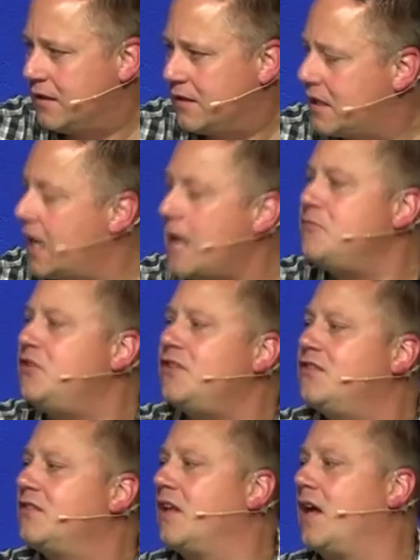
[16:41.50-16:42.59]
that I'm
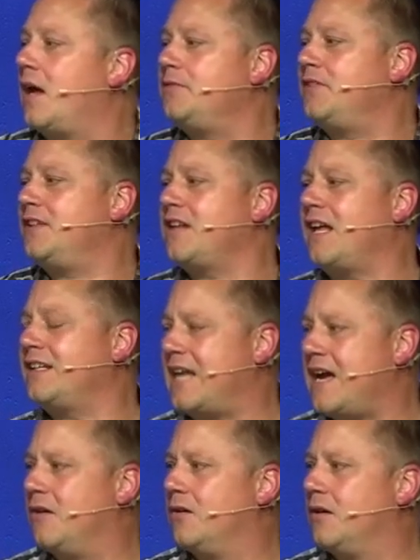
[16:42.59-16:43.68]
just, I'm saying, not
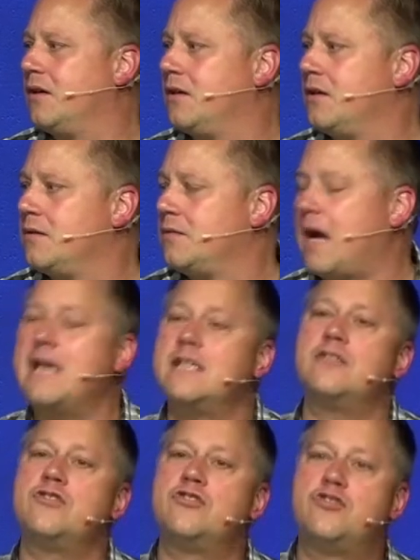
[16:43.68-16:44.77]
now? I
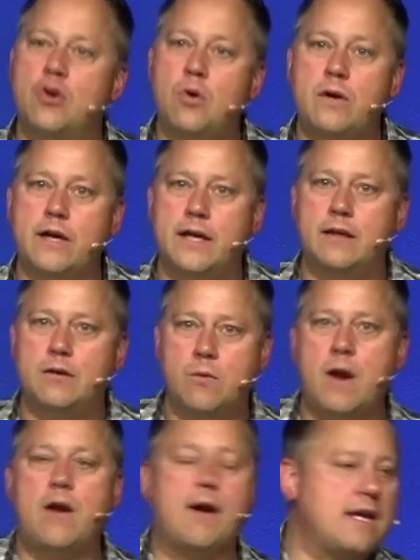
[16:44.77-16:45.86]
enjoy
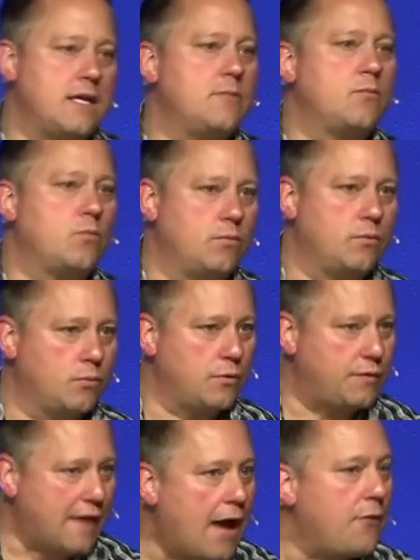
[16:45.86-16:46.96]
where I am
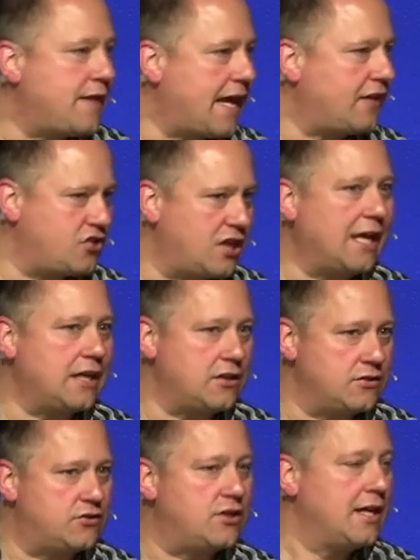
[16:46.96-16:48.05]
without that
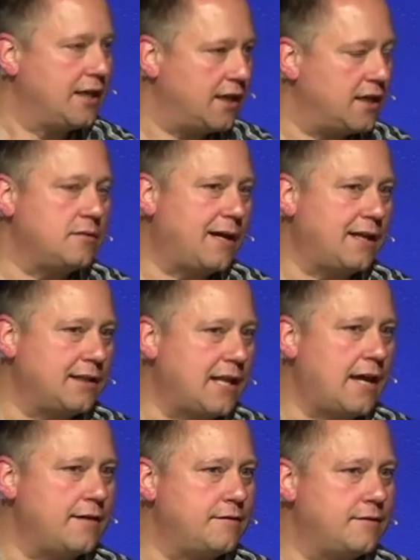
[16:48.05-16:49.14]
change in my
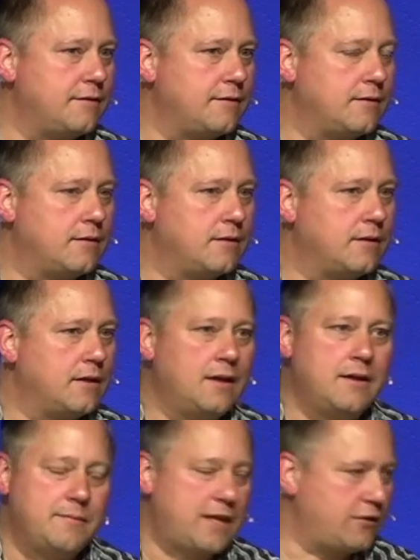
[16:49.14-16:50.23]
life
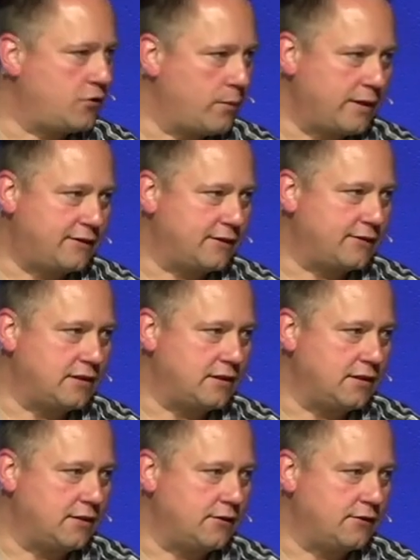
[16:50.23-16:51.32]
man, don't wait 16
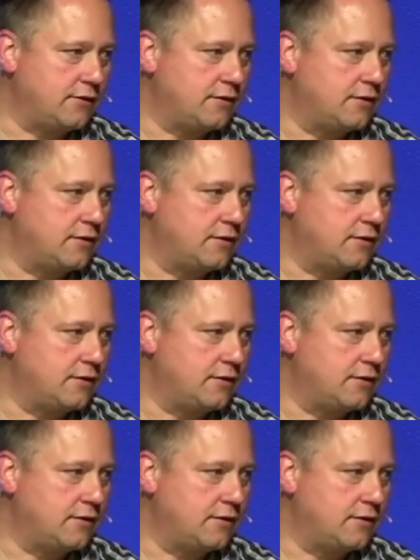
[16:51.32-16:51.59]
years.